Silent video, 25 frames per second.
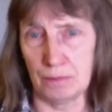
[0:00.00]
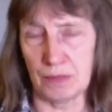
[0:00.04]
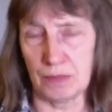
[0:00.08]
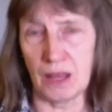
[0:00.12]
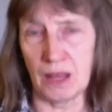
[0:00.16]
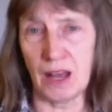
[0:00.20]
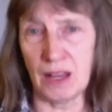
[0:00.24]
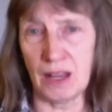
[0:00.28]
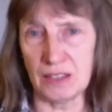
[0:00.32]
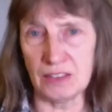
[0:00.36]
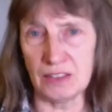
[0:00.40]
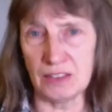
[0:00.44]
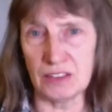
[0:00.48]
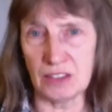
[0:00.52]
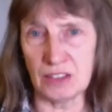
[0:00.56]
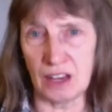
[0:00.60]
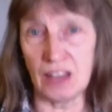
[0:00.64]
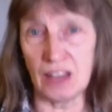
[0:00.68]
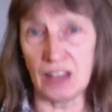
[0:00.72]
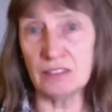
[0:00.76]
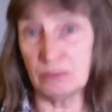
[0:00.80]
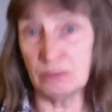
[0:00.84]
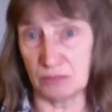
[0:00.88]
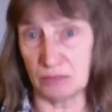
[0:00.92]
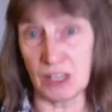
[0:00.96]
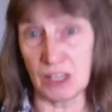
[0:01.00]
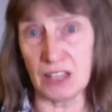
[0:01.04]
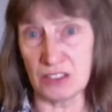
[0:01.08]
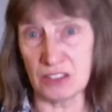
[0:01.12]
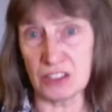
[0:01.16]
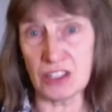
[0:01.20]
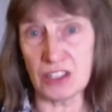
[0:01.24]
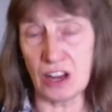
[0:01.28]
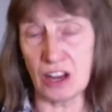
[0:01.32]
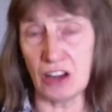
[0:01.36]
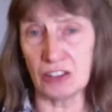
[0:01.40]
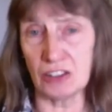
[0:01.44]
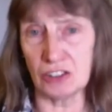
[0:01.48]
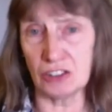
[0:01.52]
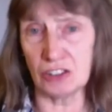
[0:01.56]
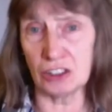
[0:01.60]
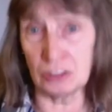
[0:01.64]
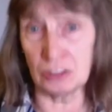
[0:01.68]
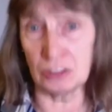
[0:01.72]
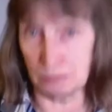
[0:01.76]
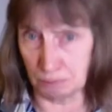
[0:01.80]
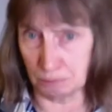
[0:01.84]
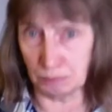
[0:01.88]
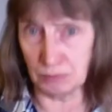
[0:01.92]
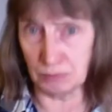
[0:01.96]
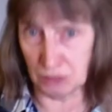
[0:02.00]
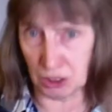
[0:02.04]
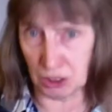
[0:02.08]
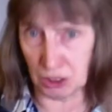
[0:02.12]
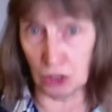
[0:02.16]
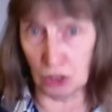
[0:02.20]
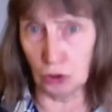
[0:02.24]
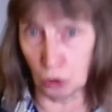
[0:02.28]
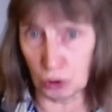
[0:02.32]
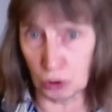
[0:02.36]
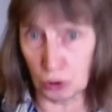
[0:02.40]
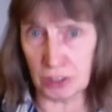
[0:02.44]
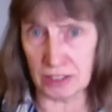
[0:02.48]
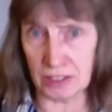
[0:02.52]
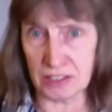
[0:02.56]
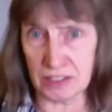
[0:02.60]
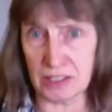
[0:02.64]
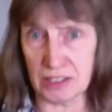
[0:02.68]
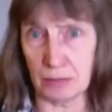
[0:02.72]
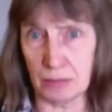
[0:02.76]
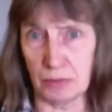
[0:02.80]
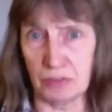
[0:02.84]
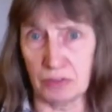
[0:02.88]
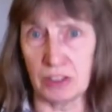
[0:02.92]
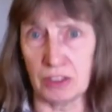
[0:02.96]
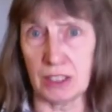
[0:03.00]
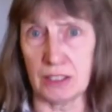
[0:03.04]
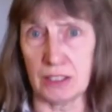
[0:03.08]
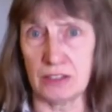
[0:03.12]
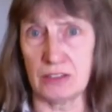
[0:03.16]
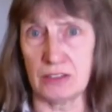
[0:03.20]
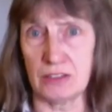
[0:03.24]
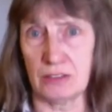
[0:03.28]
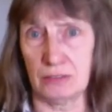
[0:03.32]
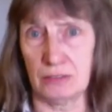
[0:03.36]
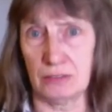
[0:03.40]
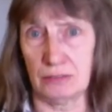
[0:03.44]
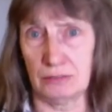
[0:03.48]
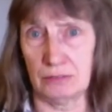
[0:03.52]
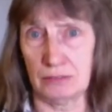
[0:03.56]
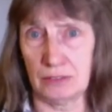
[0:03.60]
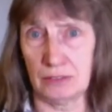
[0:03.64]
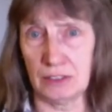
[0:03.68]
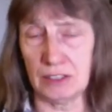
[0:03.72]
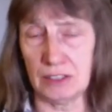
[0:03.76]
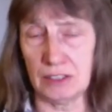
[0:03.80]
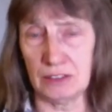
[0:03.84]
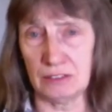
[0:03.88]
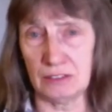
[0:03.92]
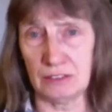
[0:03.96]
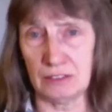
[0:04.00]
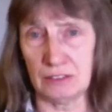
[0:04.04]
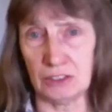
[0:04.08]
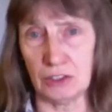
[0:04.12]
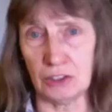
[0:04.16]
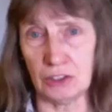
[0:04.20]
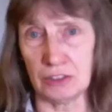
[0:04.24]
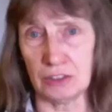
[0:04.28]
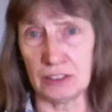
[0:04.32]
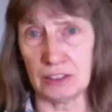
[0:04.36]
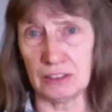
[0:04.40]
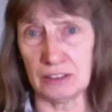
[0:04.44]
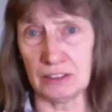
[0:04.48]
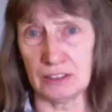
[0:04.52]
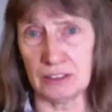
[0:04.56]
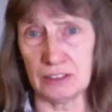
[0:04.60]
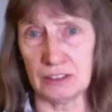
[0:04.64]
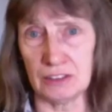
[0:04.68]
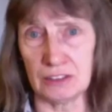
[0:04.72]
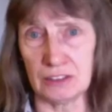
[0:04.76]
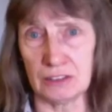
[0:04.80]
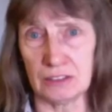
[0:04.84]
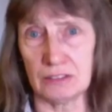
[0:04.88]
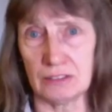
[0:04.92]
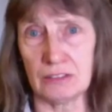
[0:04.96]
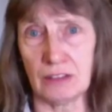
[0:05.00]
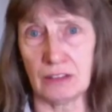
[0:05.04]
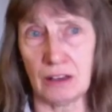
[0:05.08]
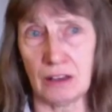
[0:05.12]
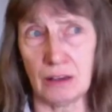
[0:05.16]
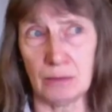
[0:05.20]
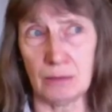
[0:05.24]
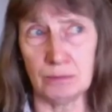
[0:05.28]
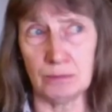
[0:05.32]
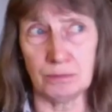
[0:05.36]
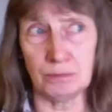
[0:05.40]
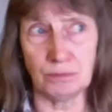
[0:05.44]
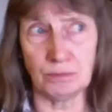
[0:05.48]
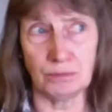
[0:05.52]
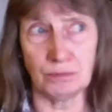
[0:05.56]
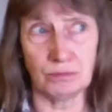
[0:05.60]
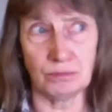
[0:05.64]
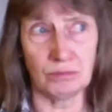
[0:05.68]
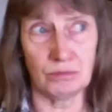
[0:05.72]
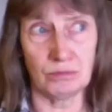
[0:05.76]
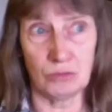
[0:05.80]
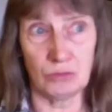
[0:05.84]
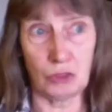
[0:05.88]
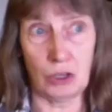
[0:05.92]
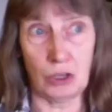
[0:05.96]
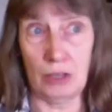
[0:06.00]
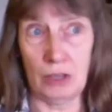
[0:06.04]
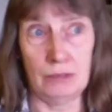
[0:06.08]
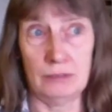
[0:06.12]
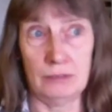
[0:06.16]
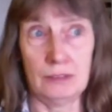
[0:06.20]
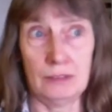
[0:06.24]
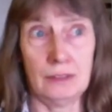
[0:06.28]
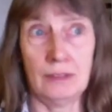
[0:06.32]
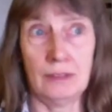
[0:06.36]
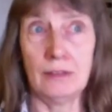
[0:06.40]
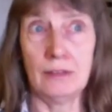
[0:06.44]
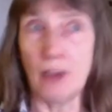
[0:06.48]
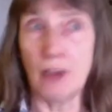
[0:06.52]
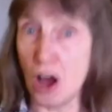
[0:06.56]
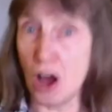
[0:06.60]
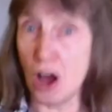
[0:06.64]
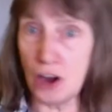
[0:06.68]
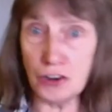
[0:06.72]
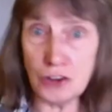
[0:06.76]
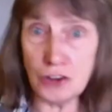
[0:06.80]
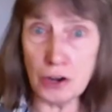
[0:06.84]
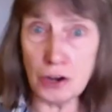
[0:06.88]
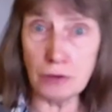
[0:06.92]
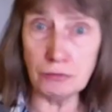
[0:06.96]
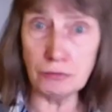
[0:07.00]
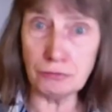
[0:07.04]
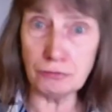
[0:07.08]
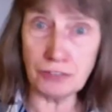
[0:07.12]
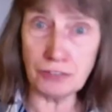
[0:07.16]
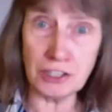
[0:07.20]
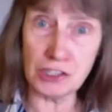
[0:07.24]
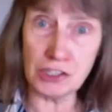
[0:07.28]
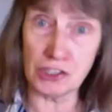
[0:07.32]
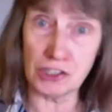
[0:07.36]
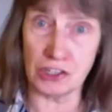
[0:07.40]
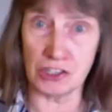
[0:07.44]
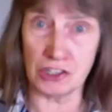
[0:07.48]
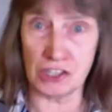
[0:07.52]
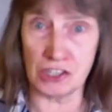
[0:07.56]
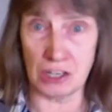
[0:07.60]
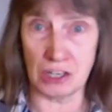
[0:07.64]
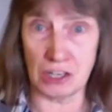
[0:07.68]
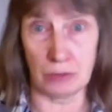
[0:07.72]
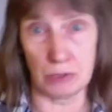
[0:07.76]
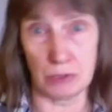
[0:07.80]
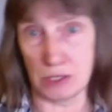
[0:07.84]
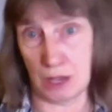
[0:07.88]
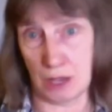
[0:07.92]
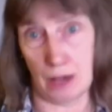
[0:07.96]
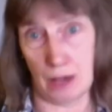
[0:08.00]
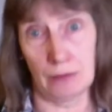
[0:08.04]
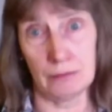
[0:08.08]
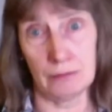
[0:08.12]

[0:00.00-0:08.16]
and and and start to look at some of these the you know the, these um, yeah, unknown features, shall we say.